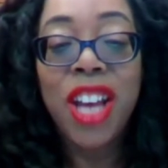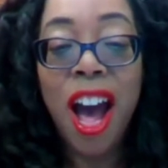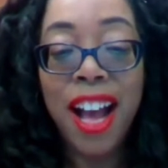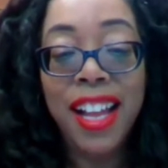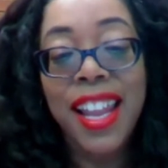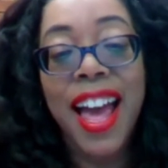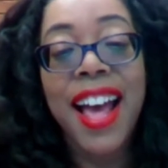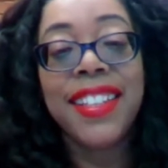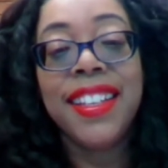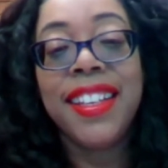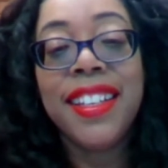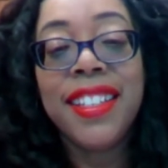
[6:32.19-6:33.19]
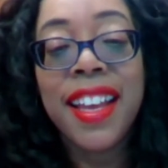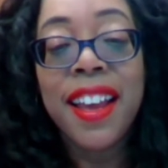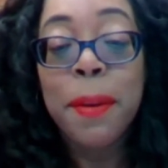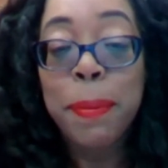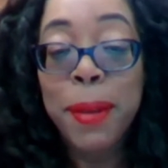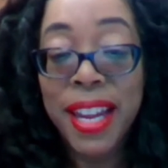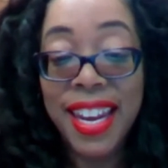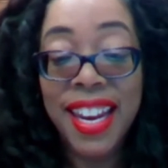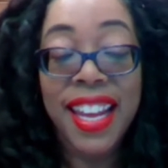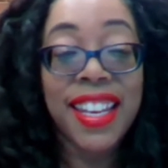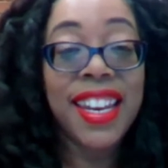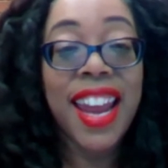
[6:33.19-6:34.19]
taught classes
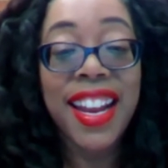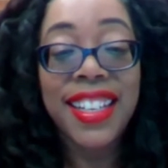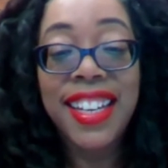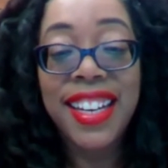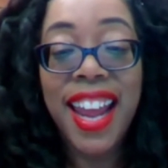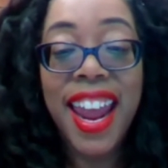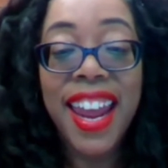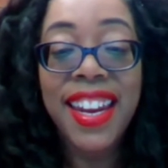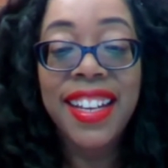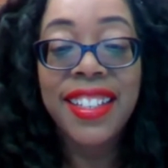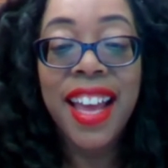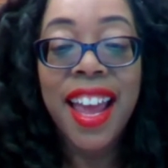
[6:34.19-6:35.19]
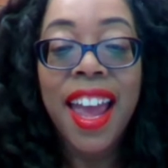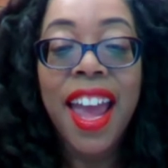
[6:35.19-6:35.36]
beginning in the 1980s,